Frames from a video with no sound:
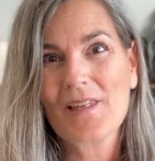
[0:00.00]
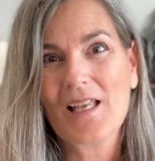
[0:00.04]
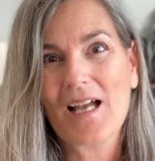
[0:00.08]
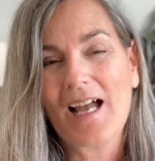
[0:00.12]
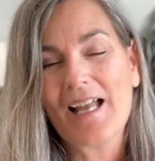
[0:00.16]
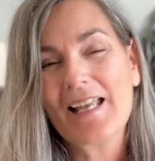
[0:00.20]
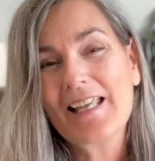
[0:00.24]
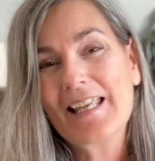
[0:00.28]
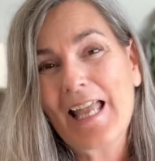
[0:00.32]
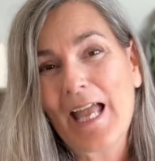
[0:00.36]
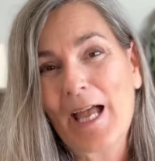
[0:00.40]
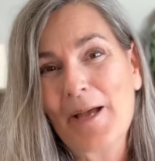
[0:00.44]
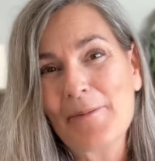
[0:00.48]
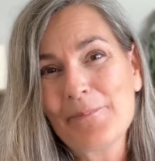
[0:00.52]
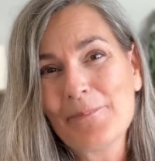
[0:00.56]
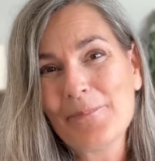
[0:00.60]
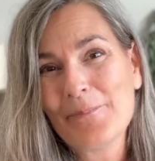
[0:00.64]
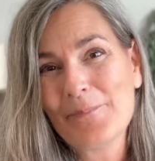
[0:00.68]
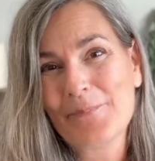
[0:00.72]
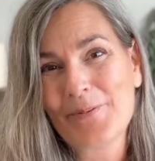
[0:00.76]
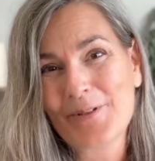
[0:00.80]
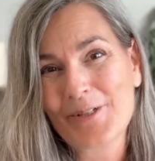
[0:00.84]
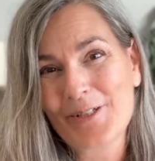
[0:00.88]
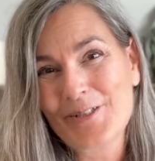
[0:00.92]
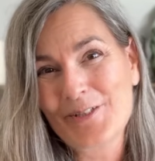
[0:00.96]
I
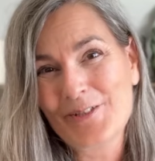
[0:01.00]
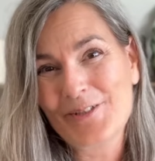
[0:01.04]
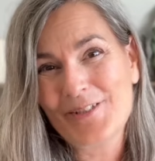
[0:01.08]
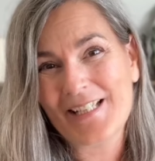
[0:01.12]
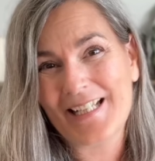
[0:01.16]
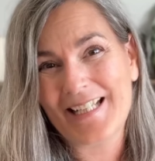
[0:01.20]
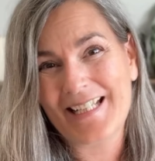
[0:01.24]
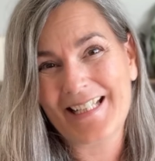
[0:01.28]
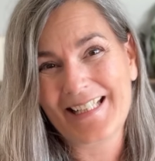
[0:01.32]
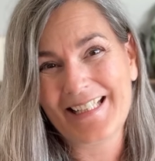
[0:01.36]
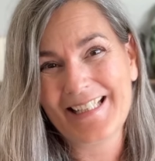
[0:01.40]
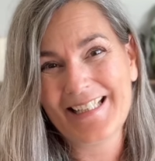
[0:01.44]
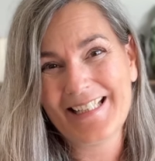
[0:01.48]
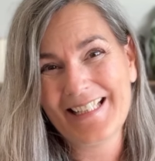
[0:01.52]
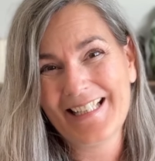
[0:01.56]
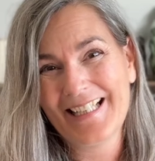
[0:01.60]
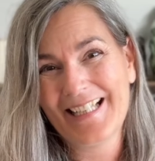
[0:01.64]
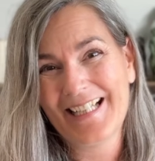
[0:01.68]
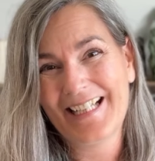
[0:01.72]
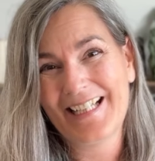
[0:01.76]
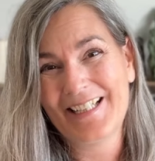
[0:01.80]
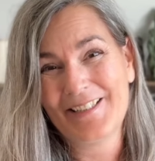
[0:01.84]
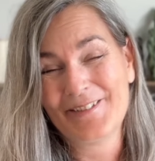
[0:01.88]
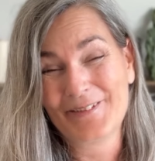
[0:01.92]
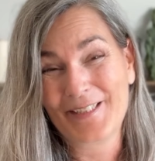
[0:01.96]
kept pushing
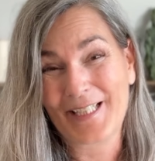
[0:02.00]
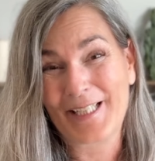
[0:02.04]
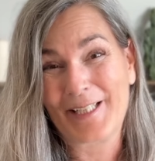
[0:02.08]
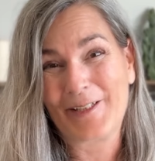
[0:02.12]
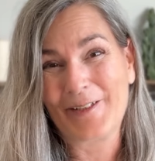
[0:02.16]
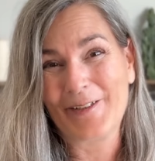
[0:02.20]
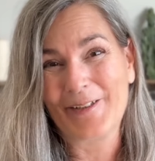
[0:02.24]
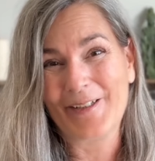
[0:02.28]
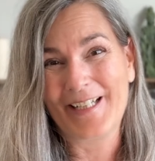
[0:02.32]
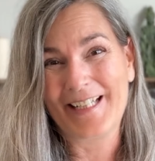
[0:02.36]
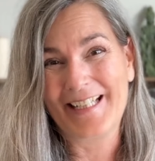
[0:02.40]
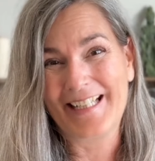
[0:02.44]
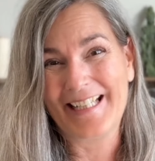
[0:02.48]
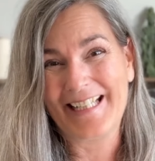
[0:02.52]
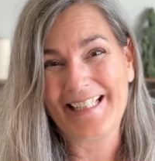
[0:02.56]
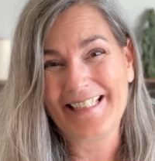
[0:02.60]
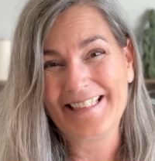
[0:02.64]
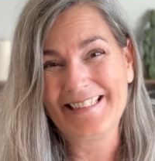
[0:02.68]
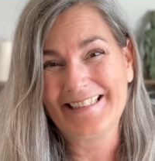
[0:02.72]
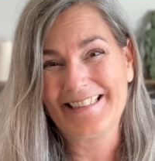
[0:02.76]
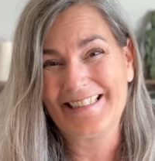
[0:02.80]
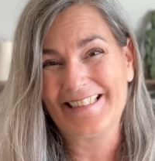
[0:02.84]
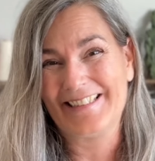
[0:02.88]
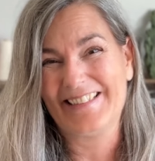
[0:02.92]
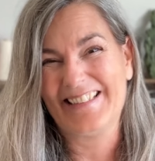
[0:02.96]

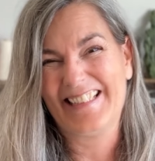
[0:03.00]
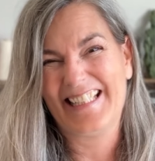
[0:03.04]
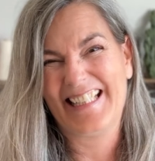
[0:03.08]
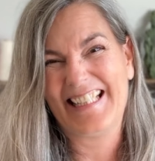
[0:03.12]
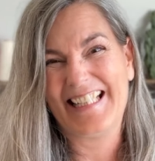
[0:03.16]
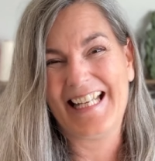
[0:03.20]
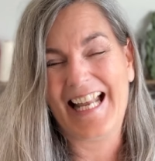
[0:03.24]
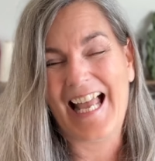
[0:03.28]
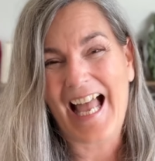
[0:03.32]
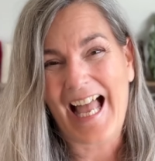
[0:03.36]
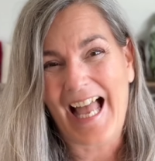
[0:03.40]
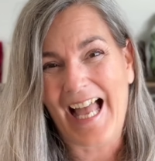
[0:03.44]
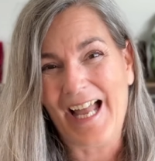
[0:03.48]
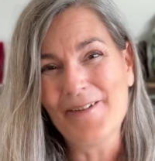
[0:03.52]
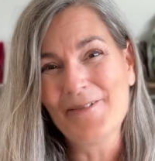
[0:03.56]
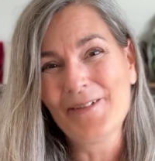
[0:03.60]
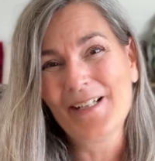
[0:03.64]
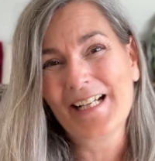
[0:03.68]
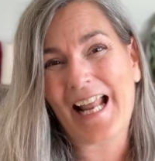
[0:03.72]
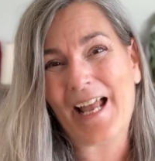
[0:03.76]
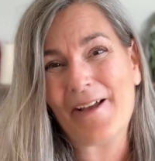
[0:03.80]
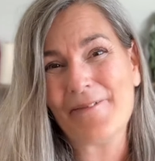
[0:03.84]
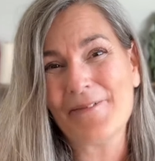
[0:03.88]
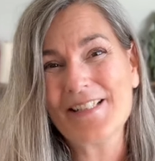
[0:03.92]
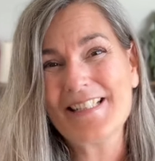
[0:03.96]
recording so that I would
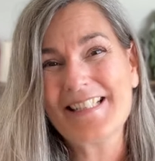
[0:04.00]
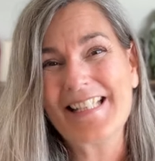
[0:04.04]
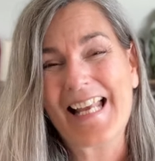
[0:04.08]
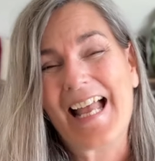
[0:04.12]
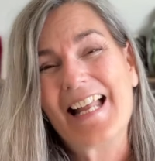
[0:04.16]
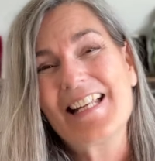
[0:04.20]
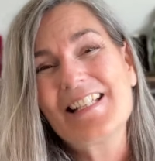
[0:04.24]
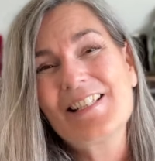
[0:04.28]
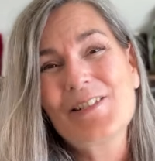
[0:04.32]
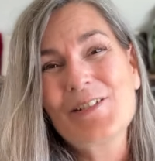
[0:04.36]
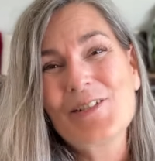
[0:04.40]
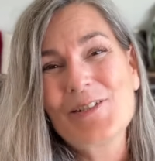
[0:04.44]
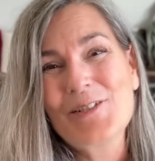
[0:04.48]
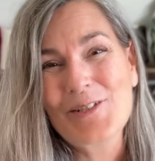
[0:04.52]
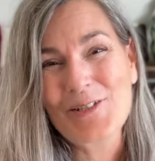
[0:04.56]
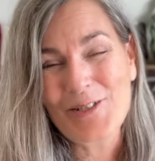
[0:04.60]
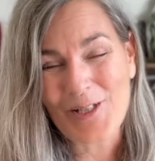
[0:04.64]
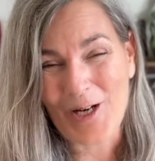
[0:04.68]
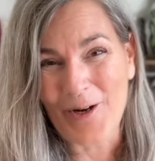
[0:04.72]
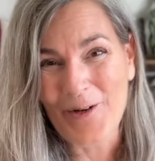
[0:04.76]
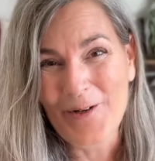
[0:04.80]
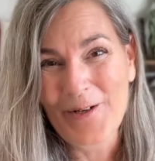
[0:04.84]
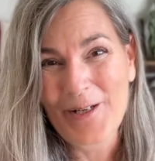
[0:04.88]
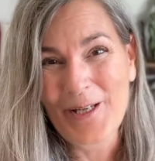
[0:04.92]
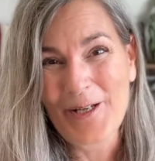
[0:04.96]
have a chance to
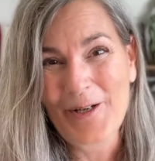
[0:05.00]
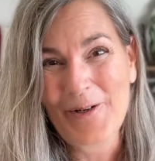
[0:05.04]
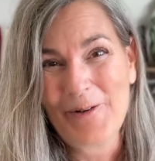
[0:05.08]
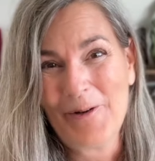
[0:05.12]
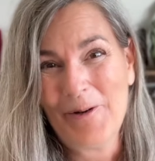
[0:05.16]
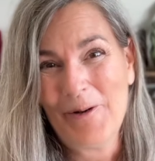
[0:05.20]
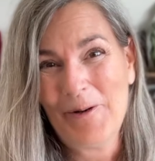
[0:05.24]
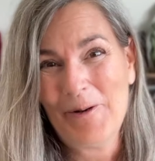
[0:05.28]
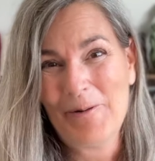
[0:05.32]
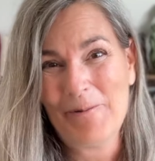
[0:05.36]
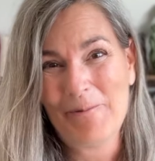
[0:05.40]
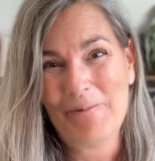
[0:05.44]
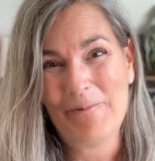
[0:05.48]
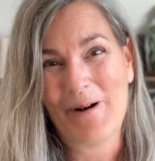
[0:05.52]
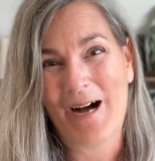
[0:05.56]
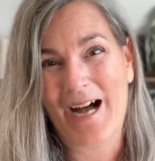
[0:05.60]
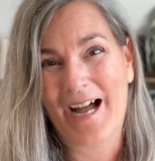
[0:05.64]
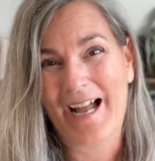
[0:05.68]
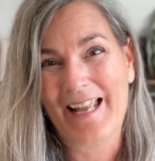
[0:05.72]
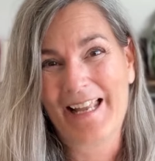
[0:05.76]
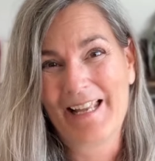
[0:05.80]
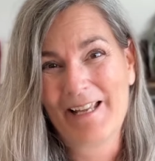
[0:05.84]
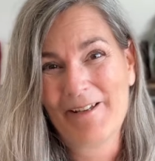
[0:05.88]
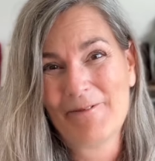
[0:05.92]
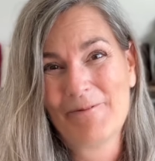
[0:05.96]
show you
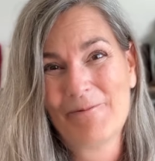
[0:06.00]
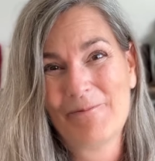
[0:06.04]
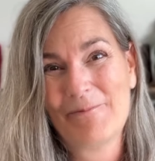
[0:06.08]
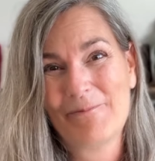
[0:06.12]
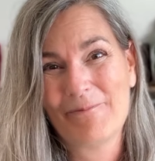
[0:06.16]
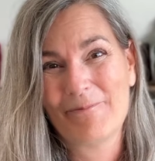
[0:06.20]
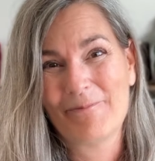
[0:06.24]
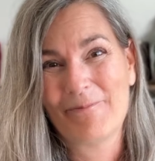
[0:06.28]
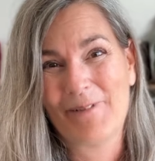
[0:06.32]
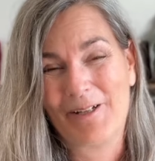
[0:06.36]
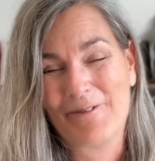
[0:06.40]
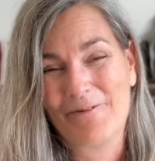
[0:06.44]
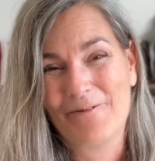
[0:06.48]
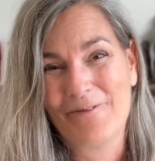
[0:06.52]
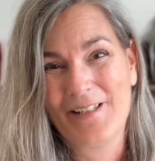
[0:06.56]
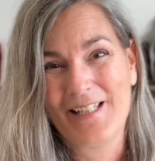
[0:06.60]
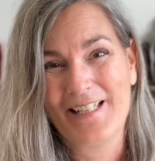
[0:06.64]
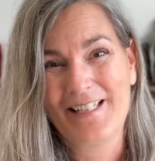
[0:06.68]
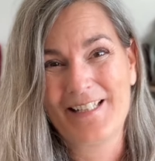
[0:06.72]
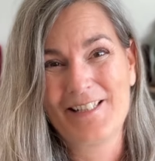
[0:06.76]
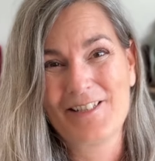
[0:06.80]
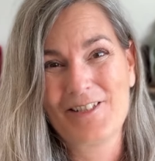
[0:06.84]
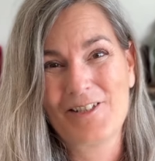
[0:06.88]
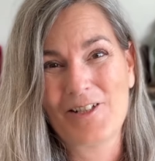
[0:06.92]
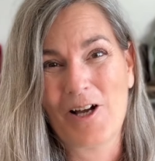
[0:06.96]
my
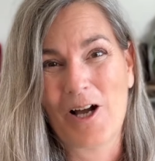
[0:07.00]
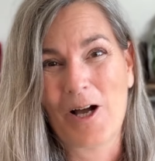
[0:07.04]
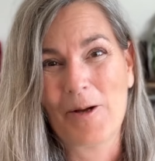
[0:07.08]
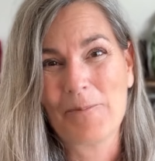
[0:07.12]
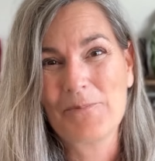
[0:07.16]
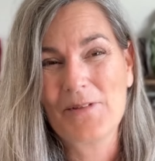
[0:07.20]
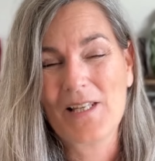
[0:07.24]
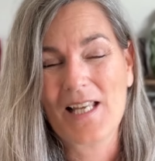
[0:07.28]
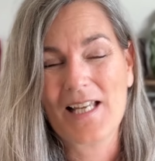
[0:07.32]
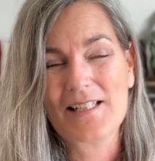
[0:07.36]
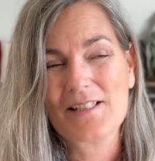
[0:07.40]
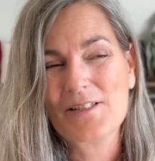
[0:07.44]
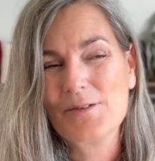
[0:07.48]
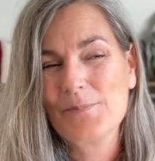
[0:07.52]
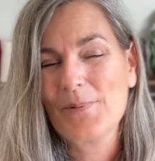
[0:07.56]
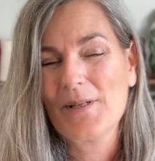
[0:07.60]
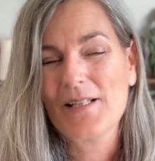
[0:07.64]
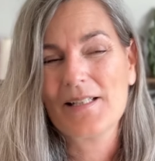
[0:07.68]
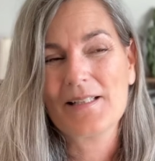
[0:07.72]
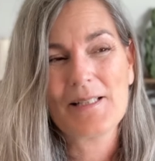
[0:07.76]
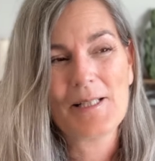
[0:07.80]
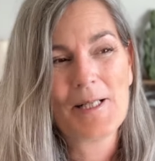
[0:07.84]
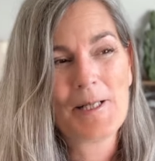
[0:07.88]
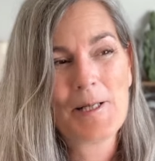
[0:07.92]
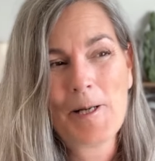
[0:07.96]
finished objects,
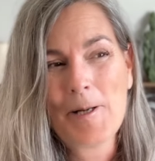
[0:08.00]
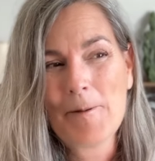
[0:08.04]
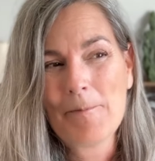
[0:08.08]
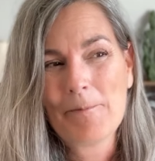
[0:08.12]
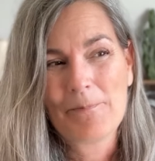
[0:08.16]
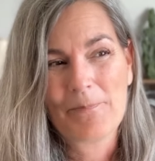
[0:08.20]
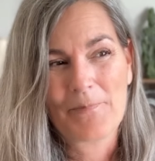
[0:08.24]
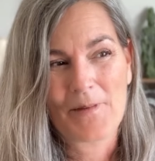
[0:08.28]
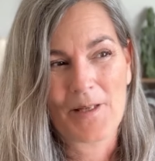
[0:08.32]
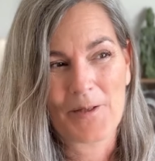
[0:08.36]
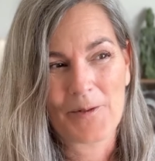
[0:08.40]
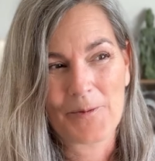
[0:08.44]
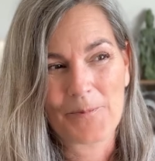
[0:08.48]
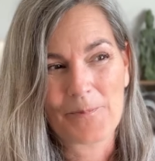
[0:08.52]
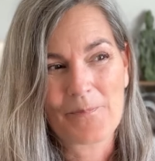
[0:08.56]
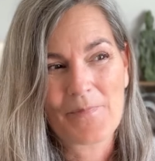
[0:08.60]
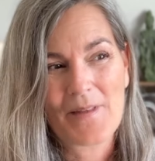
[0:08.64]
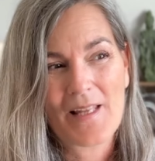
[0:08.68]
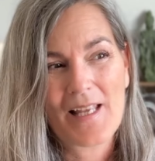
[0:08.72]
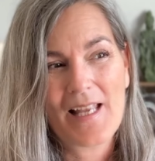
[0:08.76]
but no.